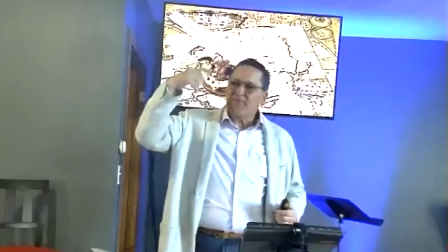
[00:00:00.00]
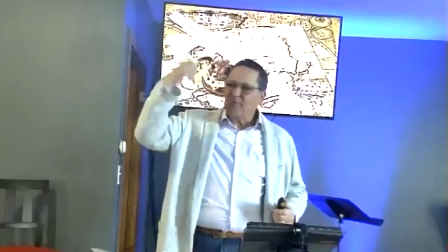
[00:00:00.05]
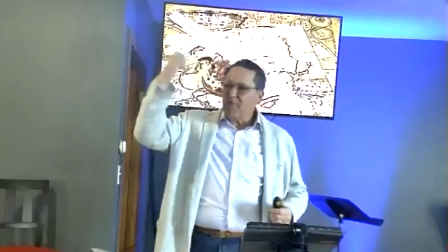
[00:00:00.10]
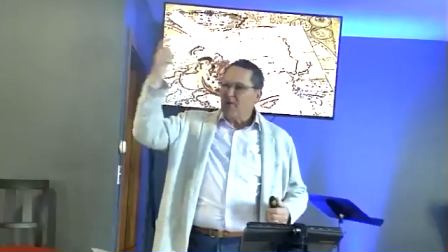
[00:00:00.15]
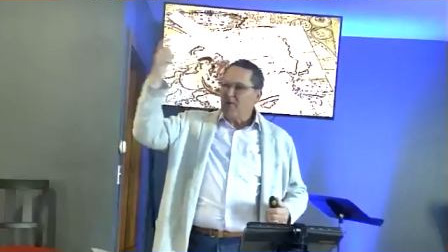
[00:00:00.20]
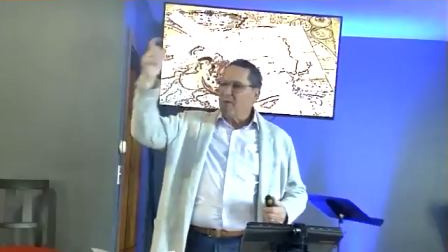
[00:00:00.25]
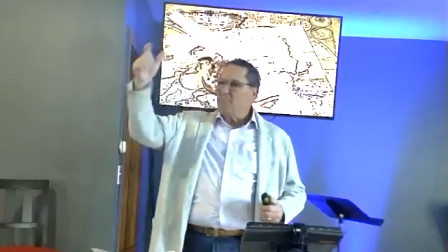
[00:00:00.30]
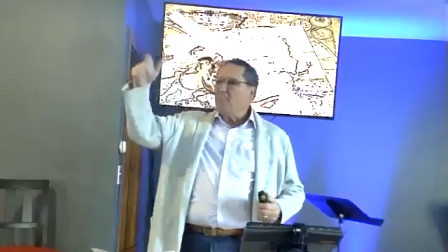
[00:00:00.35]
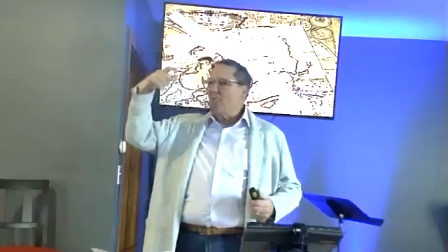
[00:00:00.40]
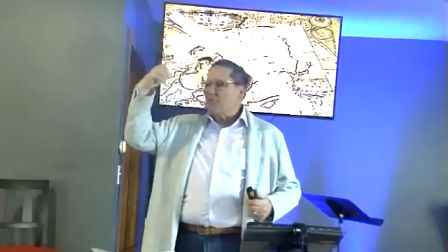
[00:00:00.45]

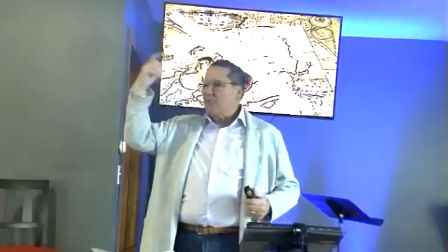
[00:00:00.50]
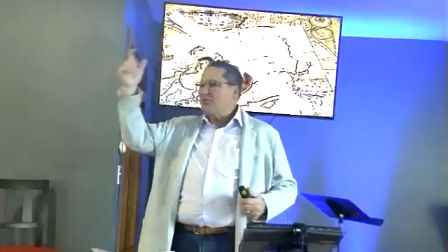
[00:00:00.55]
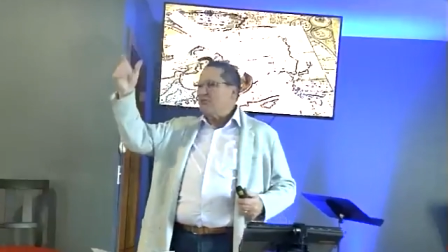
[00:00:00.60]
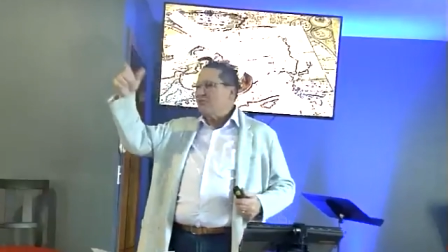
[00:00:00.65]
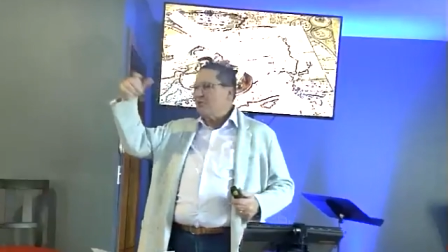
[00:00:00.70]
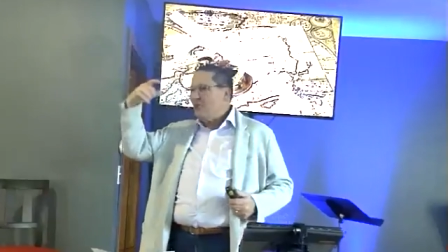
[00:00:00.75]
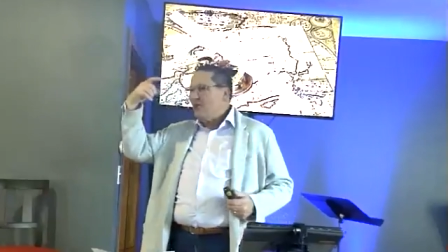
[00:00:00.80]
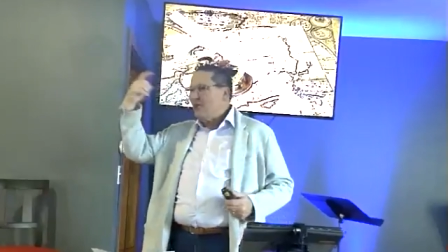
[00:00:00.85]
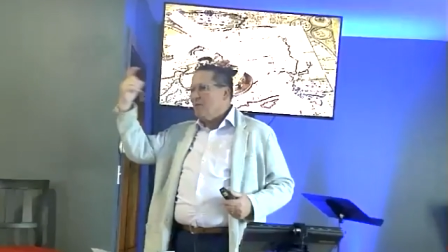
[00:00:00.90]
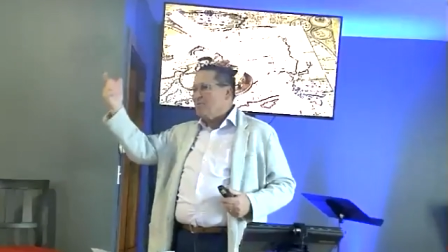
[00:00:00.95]
different about the
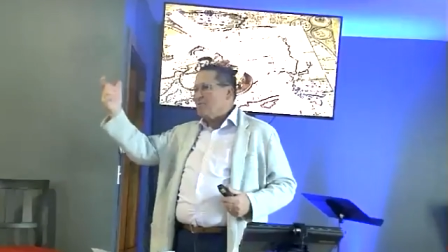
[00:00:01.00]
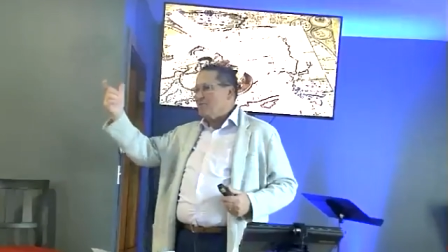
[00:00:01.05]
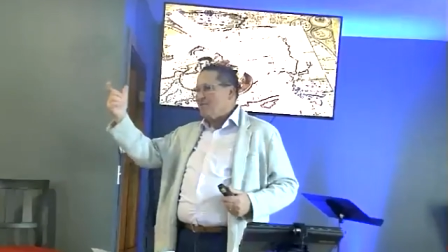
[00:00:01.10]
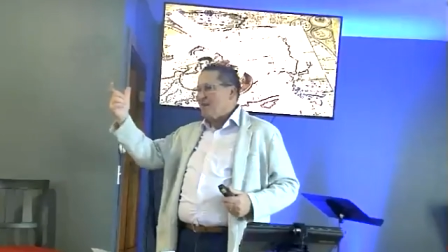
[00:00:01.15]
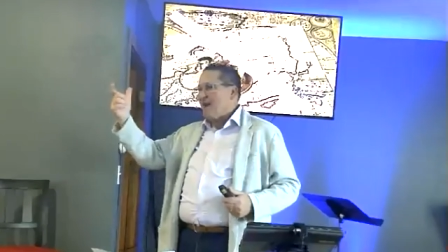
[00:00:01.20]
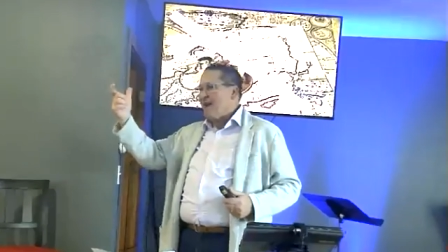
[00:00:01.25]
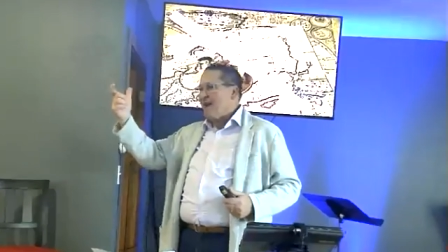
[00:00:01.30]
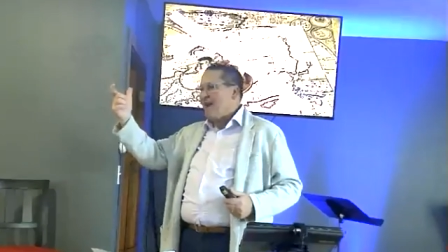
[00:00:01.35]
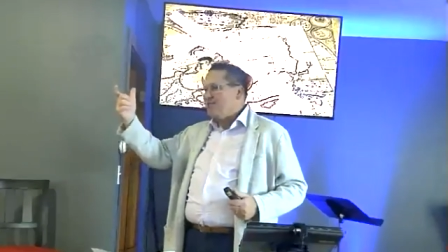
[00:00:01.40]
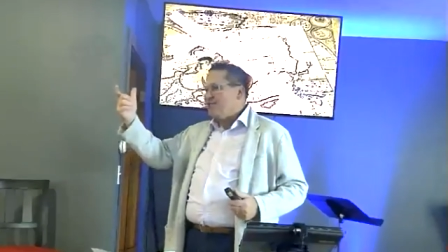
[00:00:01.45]

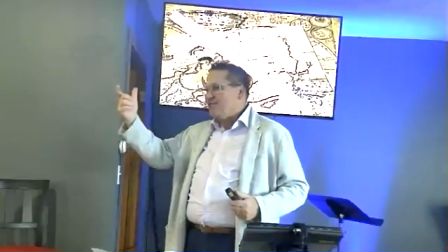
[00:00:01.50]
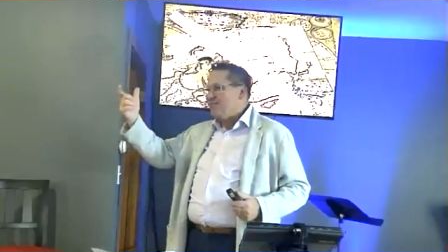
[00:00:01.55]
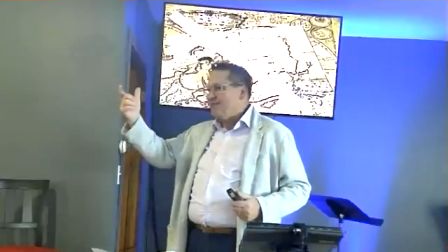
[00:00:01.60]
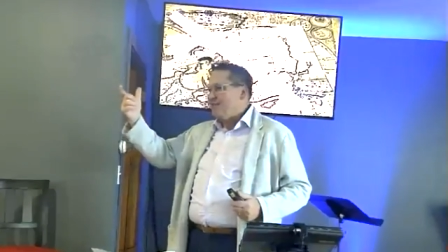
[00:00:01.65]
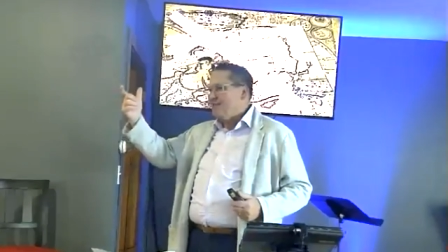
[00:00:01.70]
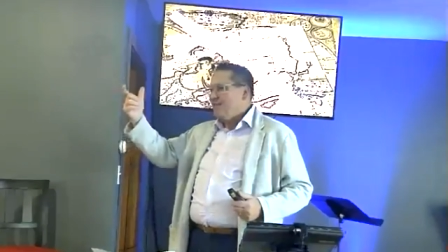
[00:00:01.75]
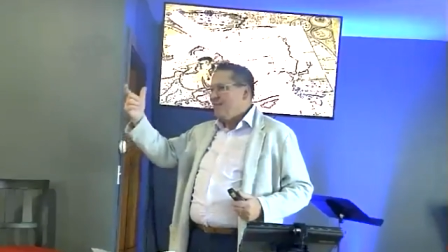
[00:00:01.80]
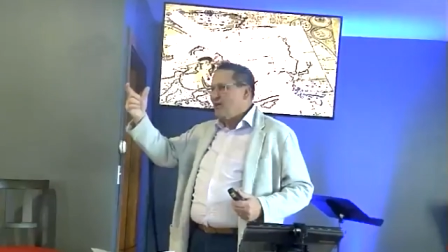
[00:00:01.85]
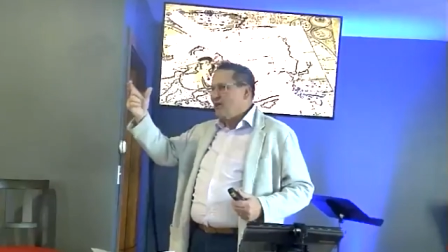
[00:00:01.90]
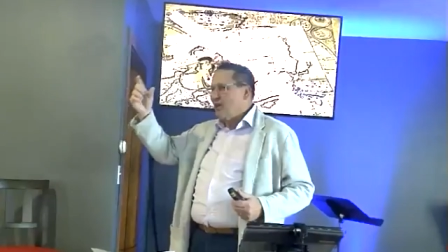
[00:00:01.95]

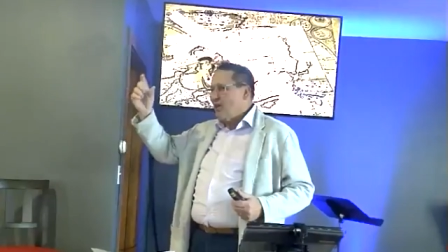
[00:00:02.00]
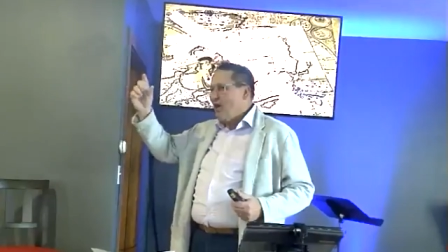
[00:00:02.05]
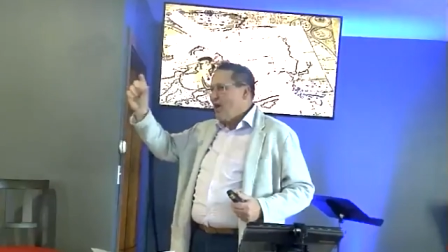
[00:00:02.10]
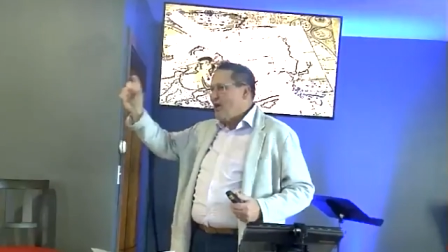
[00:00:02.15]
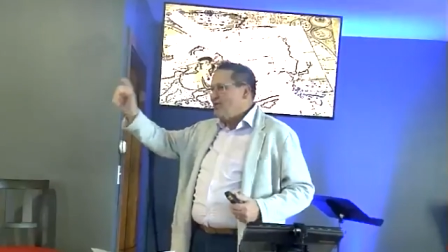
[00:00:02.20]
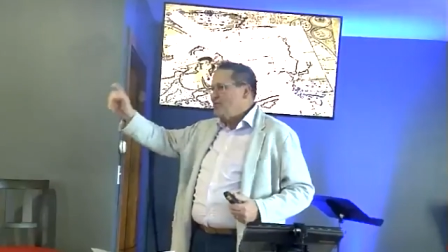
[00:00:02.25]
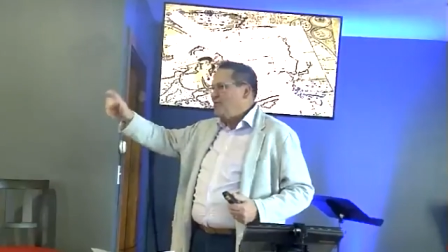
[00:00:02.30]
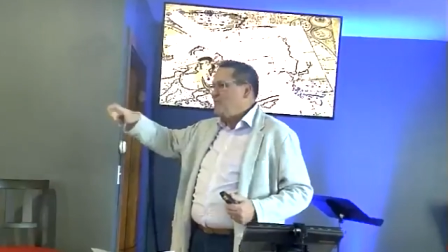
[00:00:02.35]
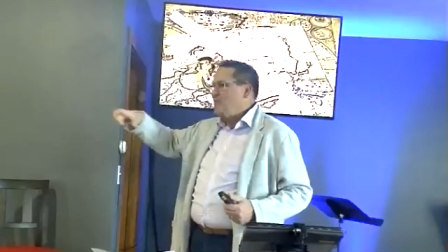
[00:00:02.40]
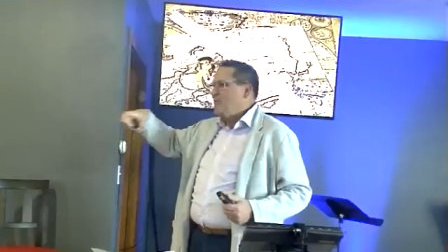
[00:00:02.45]
circumstance that
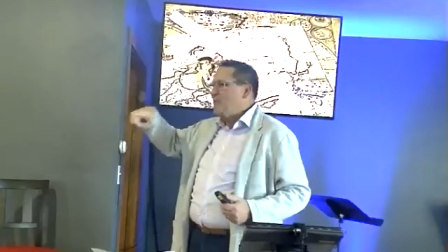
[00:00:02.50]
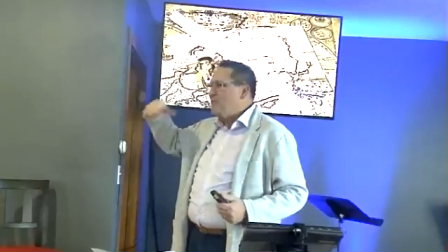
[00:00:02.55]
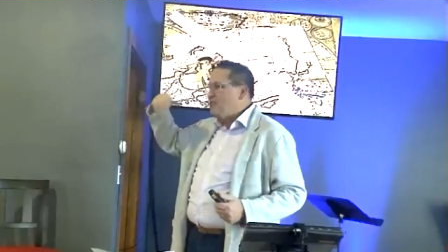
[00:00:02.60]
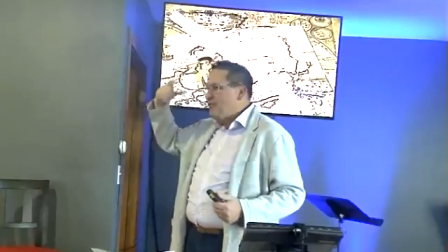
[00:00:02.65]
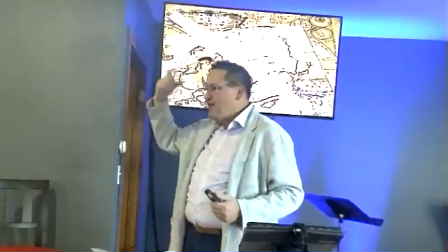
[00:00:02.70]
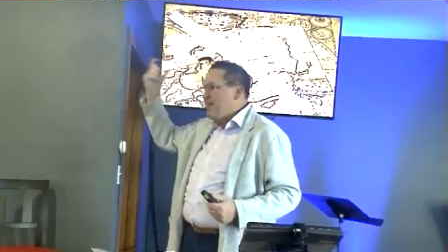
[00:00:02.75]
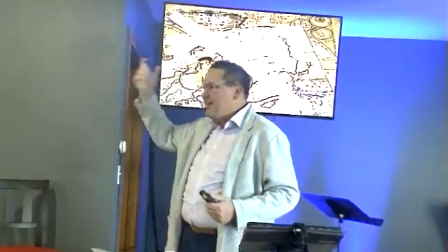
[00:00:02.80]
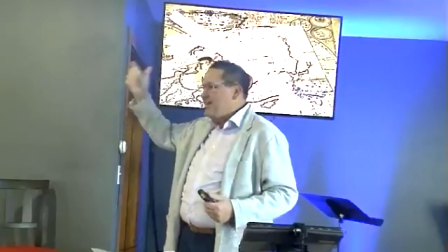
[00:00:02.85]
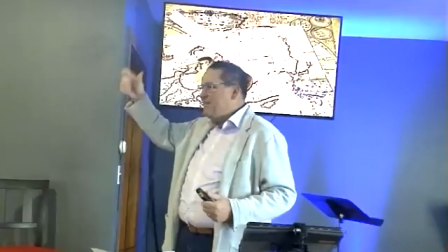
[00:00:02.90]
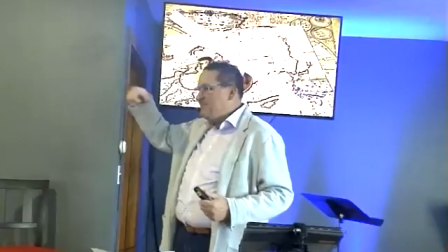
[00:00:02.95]
caused him to
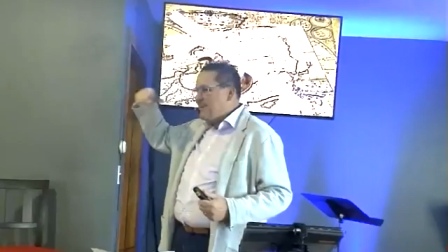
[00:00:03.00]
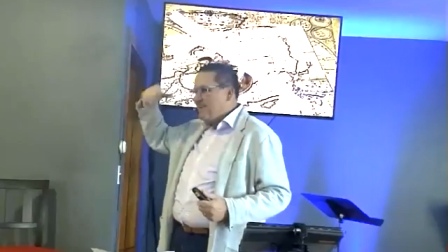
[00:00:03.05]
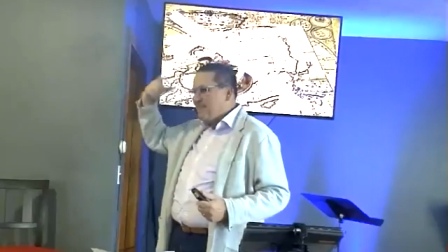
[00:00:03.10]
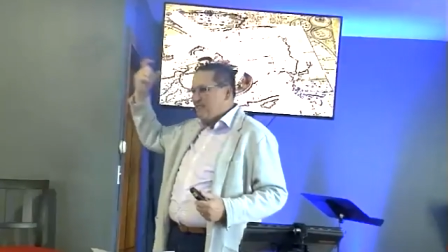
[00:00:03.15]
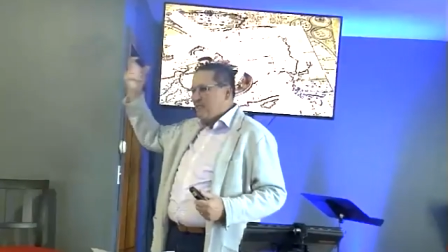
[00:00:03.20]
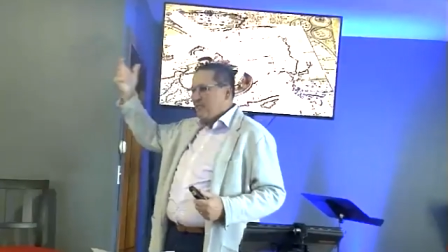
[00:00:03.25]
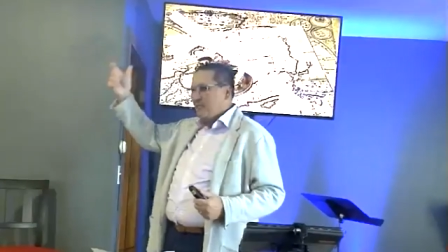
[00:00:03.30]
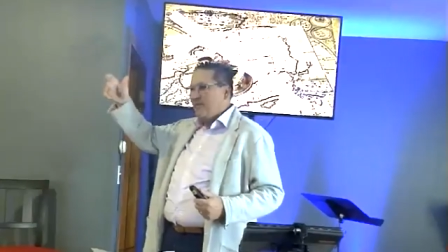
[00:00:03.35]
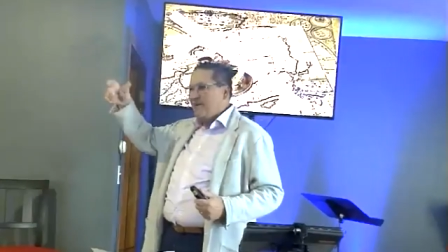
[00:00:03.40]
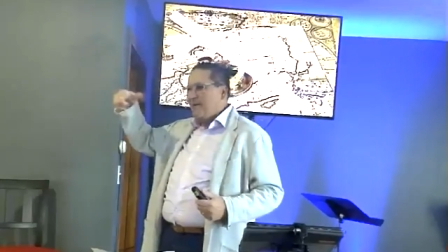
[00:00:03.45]
think
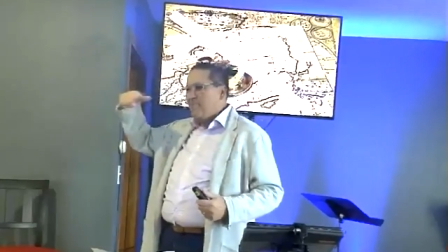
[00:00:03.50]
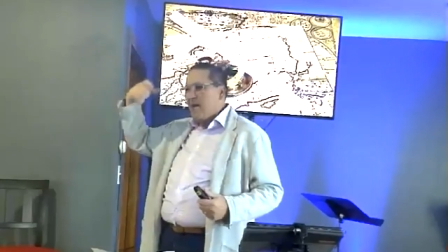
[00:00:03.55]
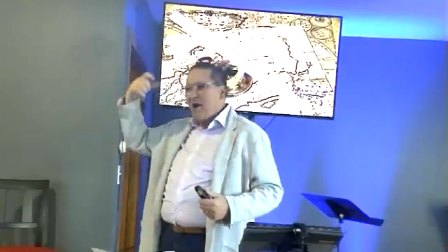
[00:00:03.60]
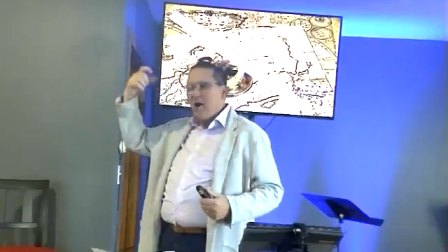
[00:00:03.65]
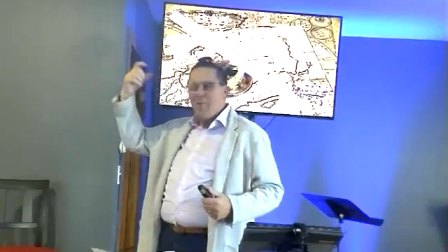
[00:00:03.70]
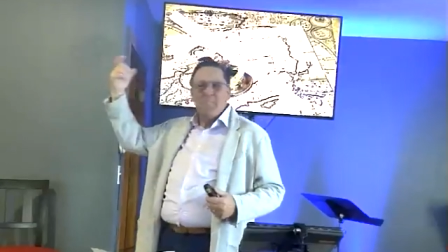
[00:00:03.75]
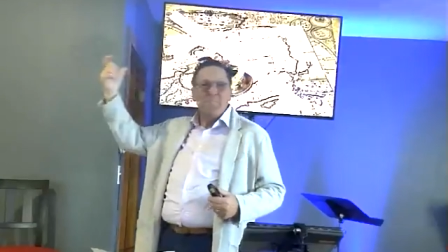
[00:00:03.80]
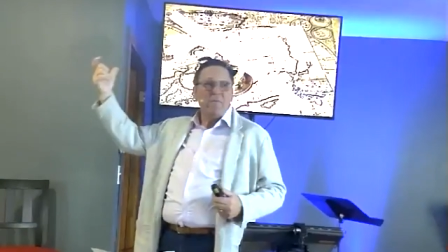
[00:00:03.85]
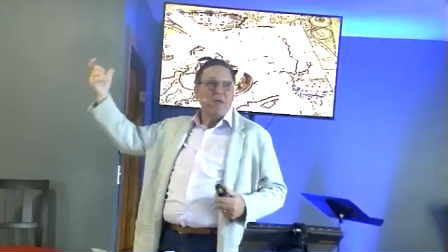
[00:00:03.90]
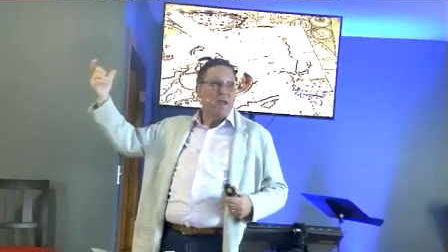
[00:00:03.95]
differently
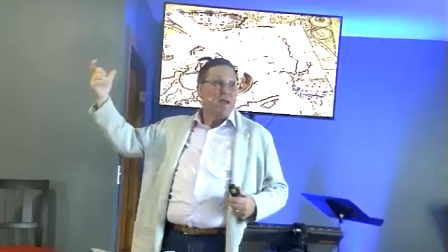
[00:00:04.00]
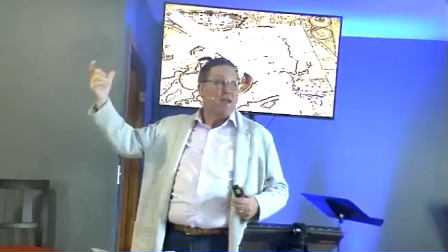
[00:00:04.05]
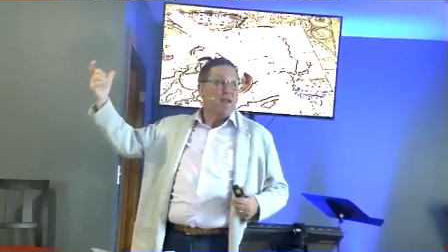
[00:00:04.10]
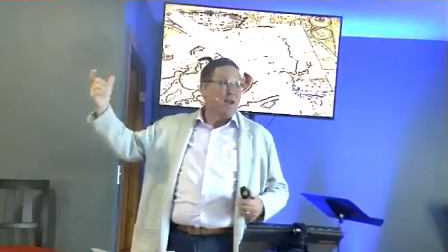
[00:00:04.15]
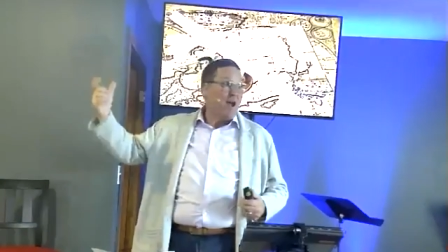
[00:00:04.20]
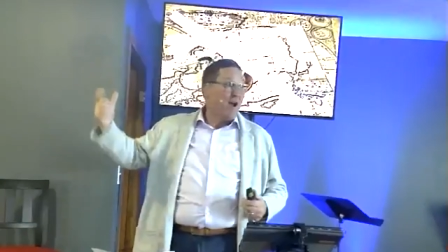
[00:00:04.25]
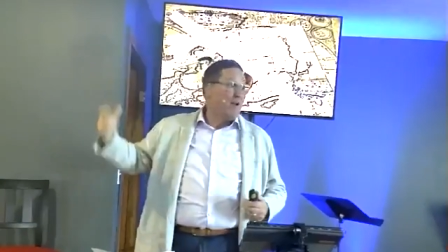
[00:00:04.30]
about me.